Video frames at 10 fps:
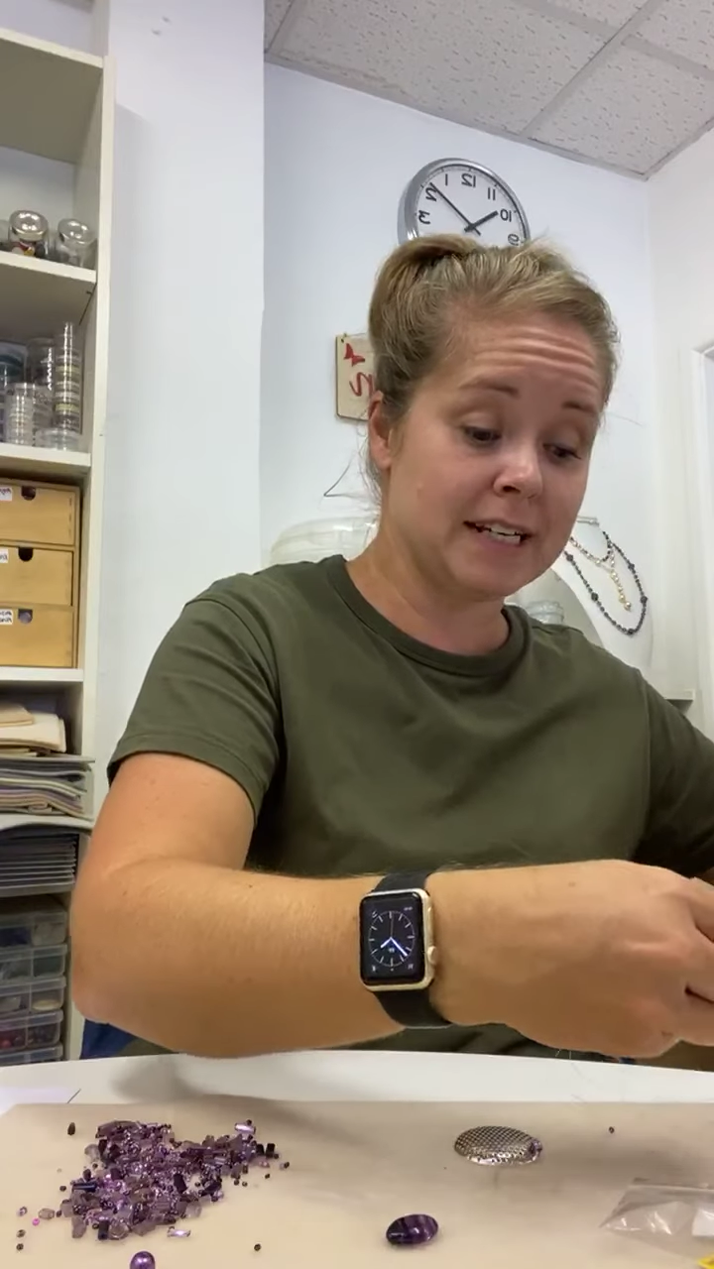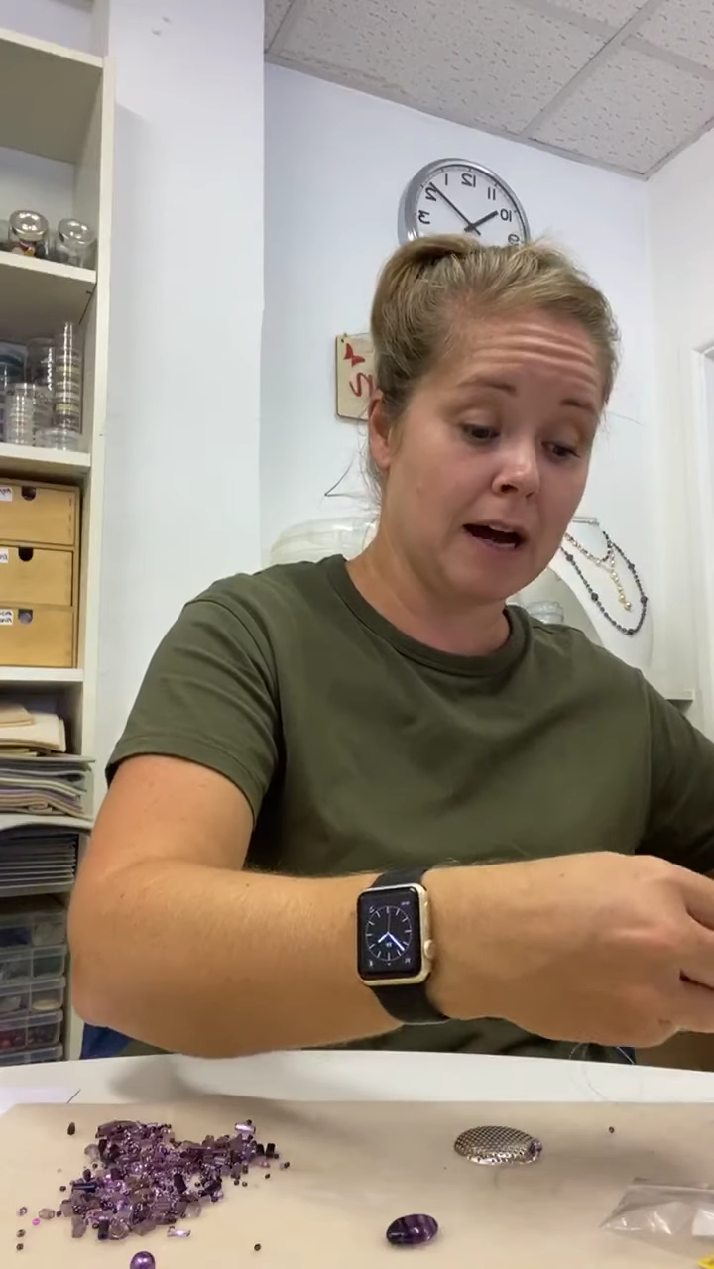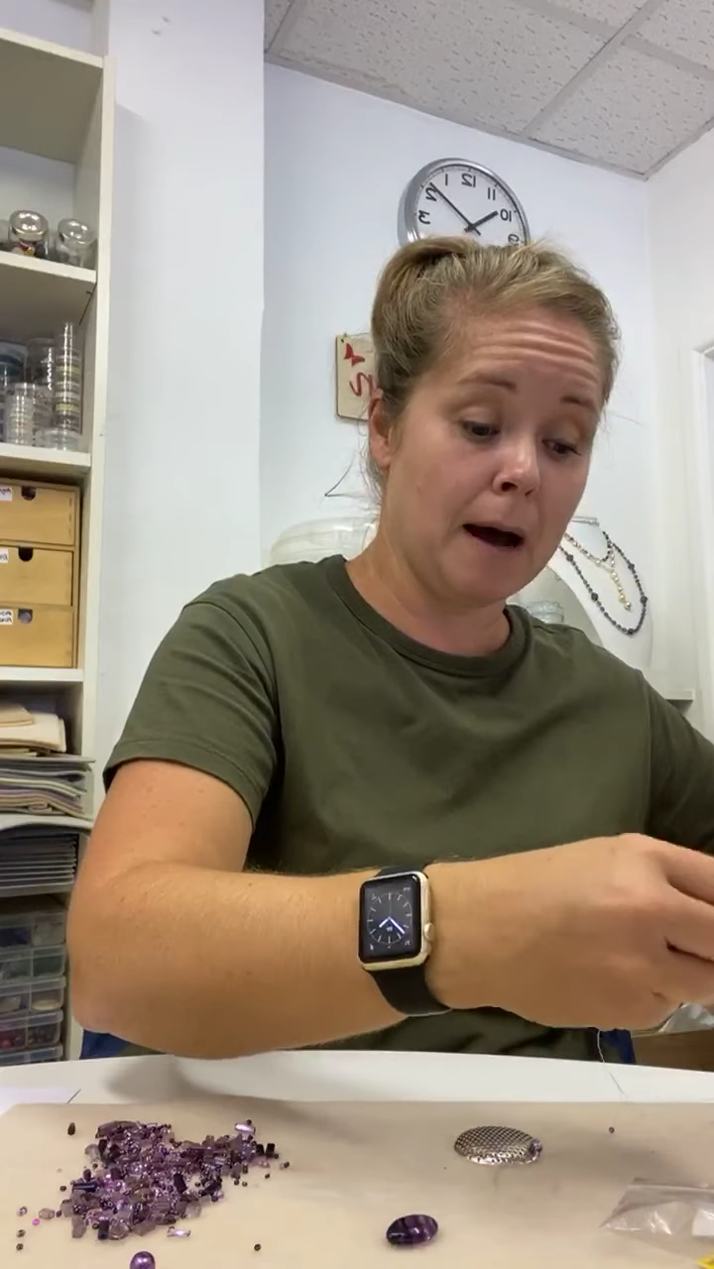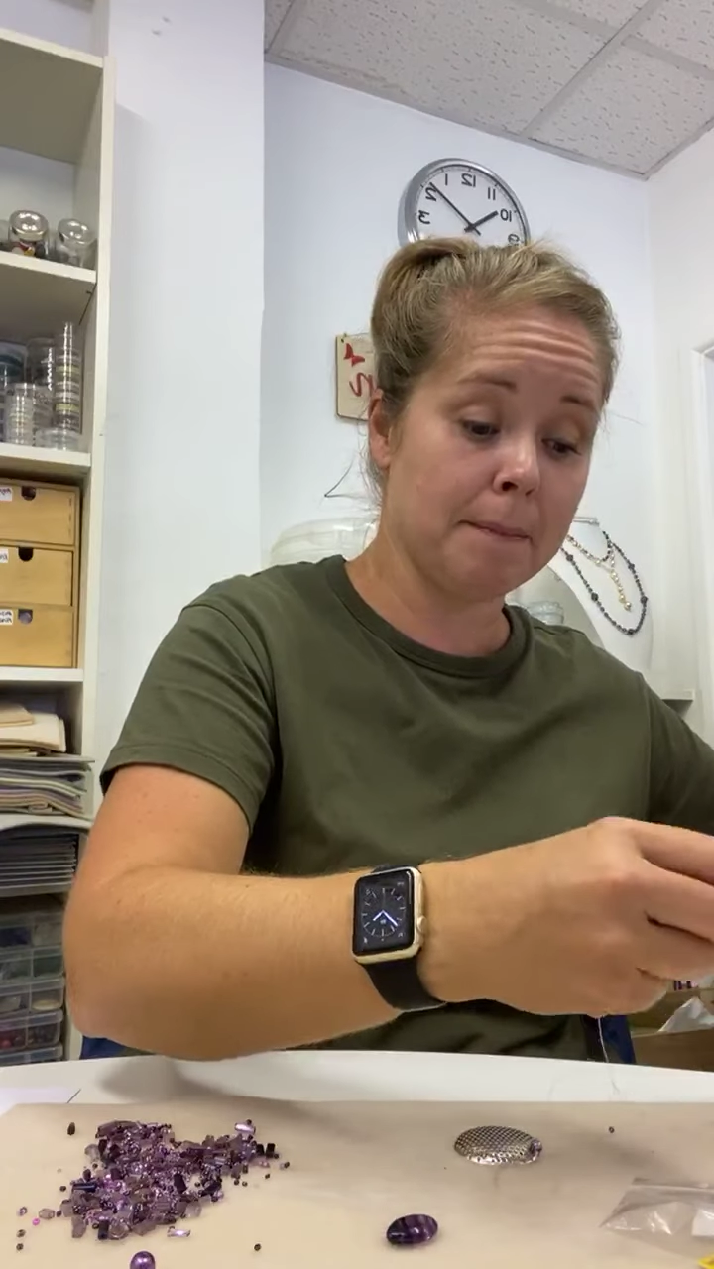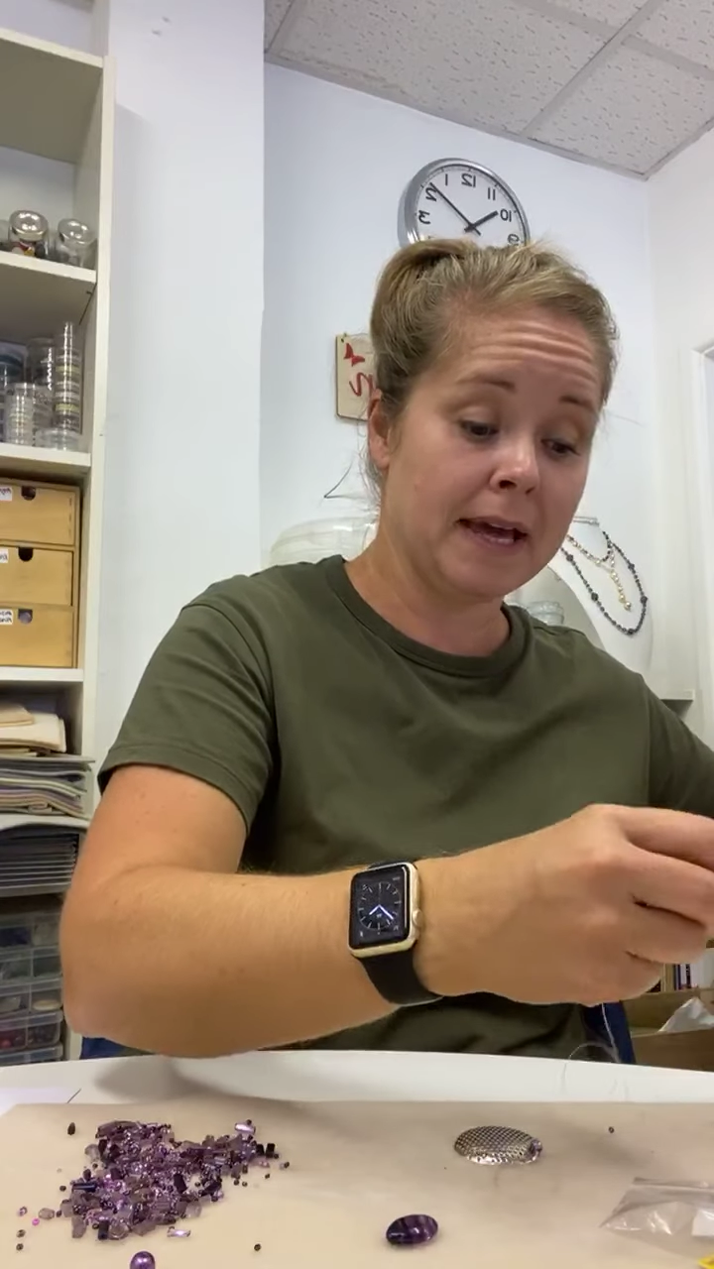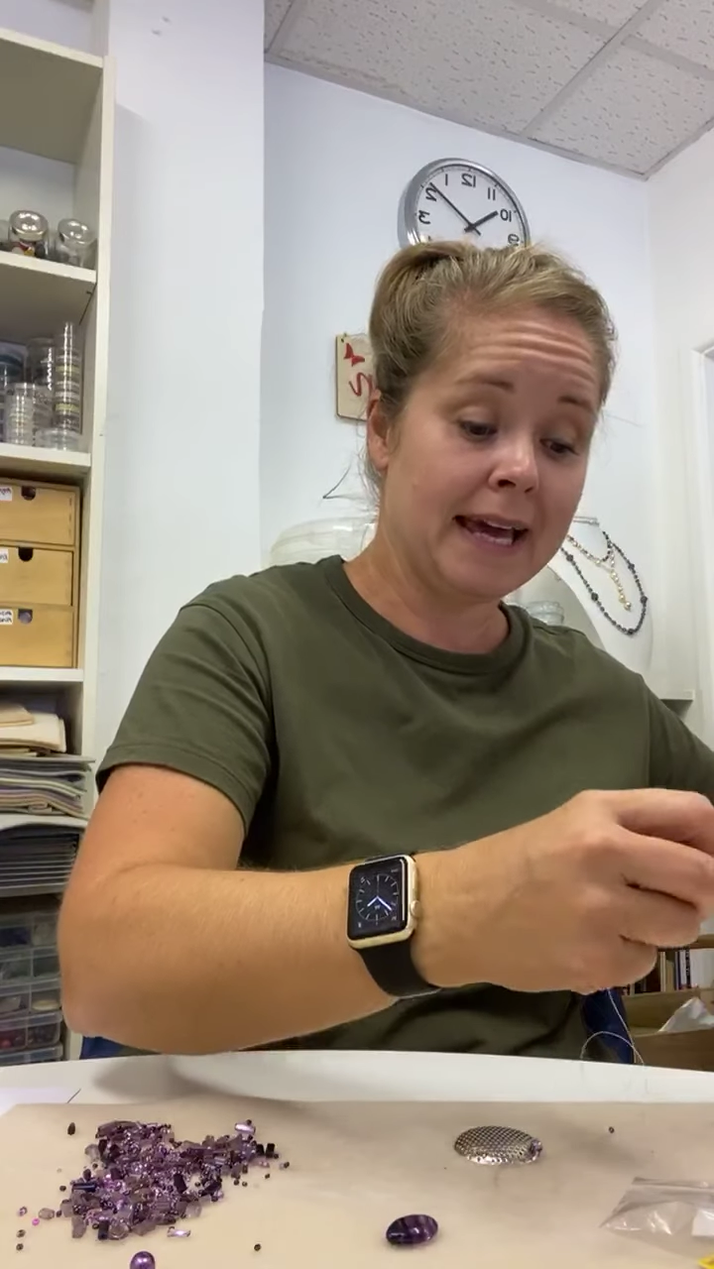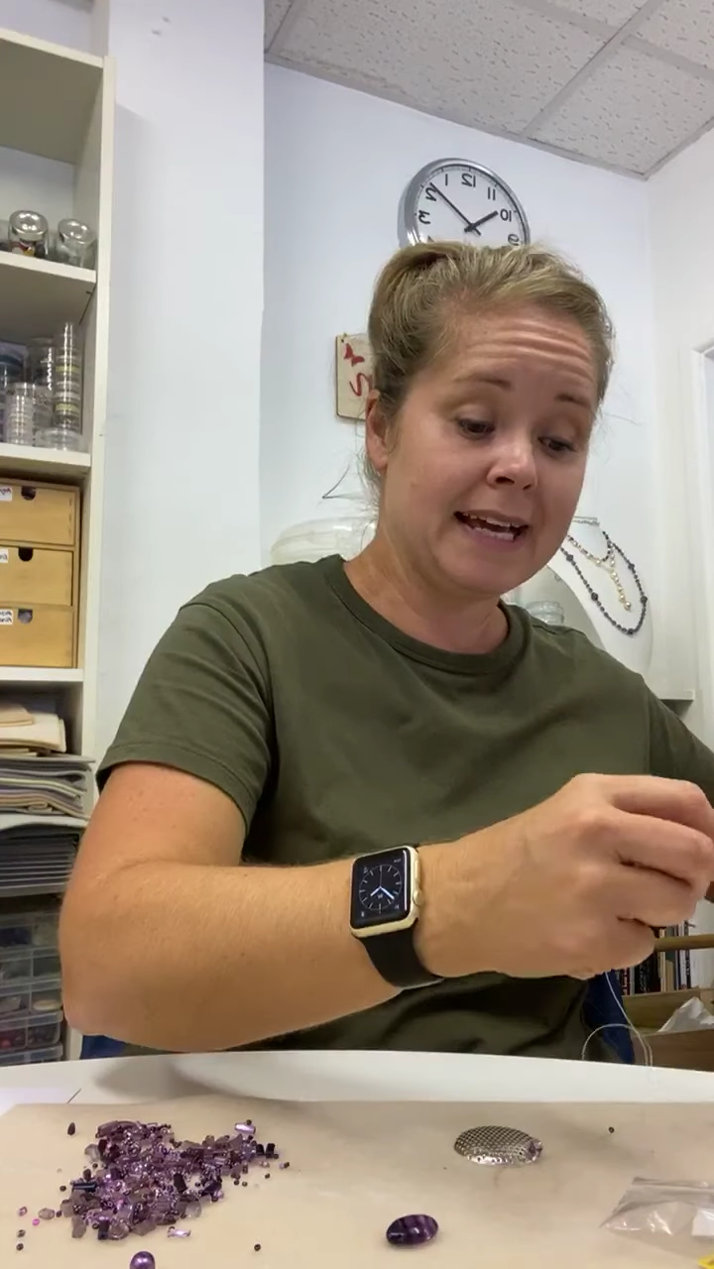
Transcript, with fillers: up